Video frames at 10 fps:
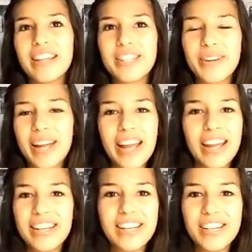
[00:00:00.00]
that's
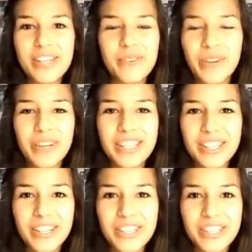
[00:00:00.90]
okay. I didn't do my
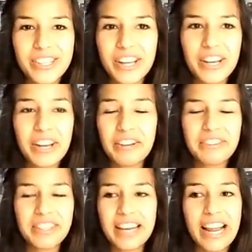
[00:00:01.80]
research
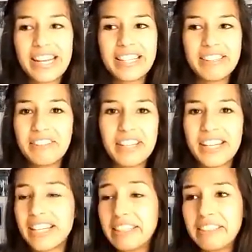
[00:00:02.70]
enough and I
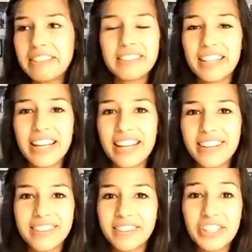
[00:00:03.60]
didn't like
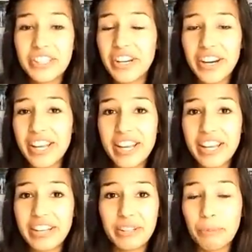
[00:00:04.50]

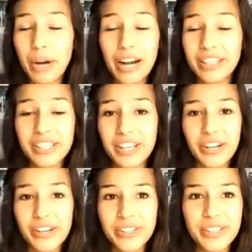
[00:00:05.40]
study or practice at
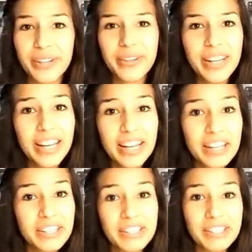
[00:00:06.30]
all. So
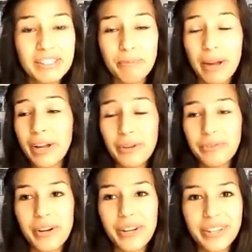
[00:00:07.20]
it's my own
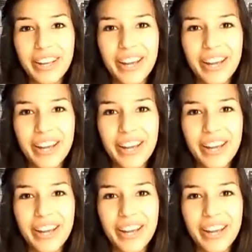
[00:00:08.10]
fault.